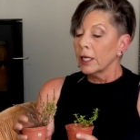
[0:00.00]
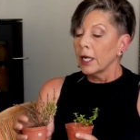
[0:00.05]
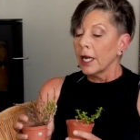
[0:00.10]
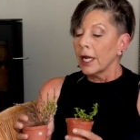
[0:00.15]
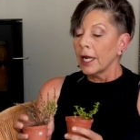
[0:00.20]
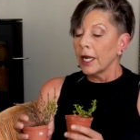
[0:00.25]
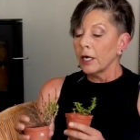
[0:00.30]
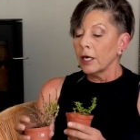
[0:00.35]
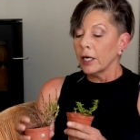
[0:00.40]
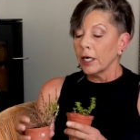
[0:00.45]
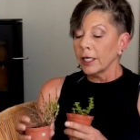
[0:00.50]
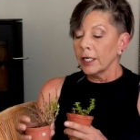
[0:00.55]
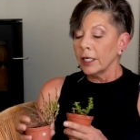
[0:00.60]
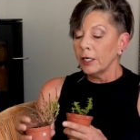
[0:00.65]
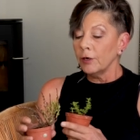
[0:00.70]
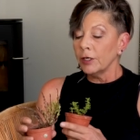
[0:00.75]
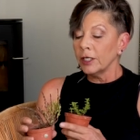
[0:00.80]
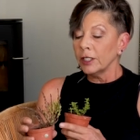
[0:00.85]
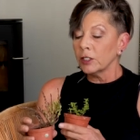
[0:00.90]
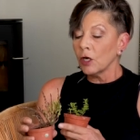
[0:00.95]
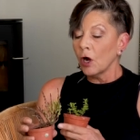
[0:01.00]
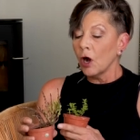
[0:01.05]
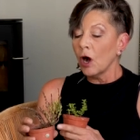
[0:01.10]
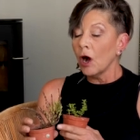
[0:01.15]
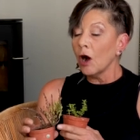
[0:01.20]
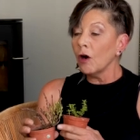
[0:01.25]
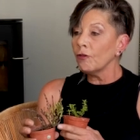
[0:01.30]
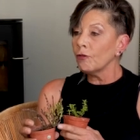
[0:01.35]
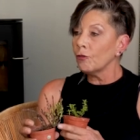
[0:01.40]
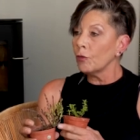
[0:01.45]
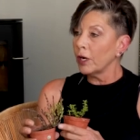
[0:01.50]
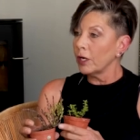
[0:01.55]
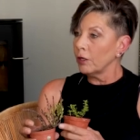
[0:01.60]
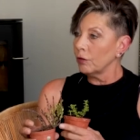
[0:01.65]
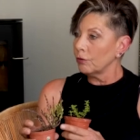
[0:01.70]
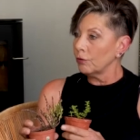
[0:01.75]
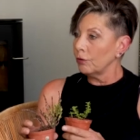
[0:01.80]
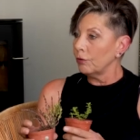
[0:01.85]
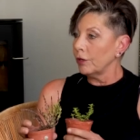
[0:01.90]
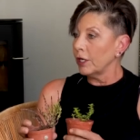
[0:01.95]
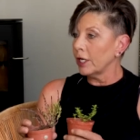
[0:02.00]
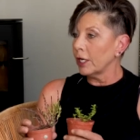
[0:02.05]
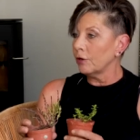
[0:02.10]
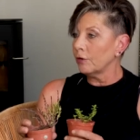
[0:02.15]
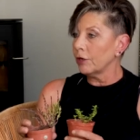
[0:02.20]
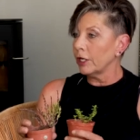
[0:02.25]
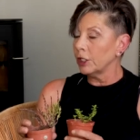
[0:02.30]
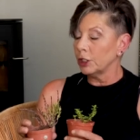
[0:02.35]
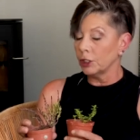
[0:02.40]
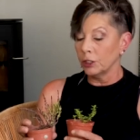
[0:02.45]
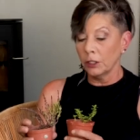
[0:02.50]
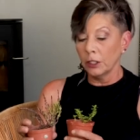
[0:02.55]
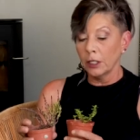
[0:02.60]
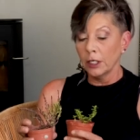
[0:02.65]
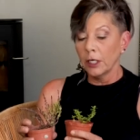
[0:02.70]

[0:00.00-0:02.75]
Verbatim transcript: And here it is halfway through rehydration.